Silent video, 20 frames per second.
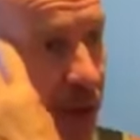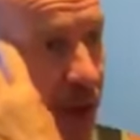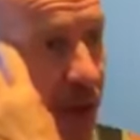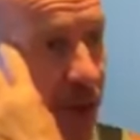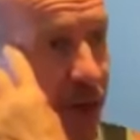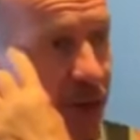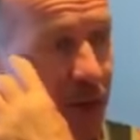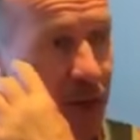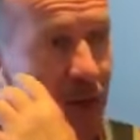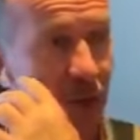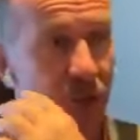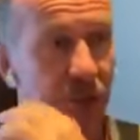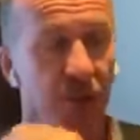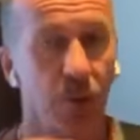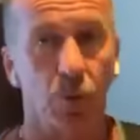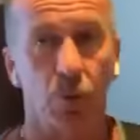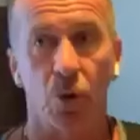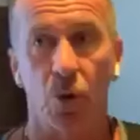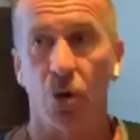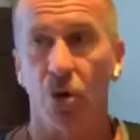Now you can
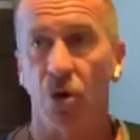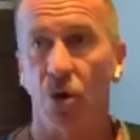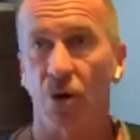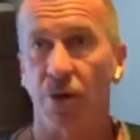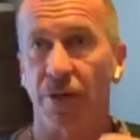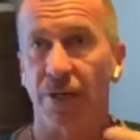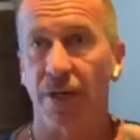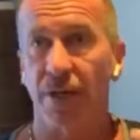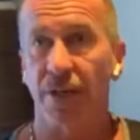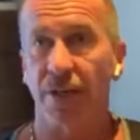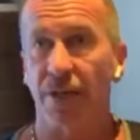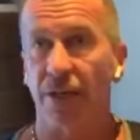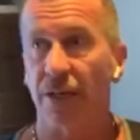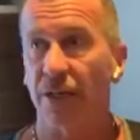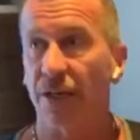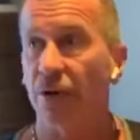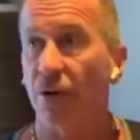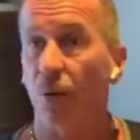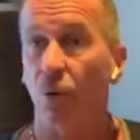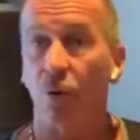actually work on getting
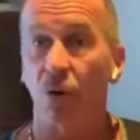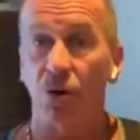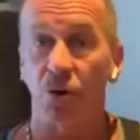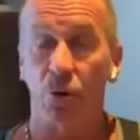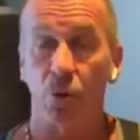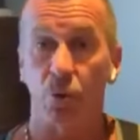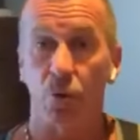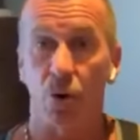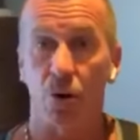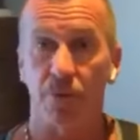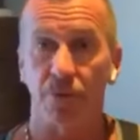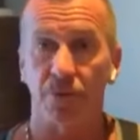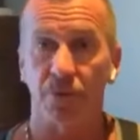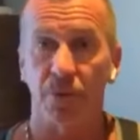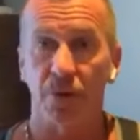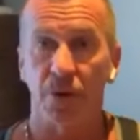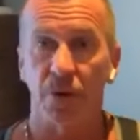clear on what you want.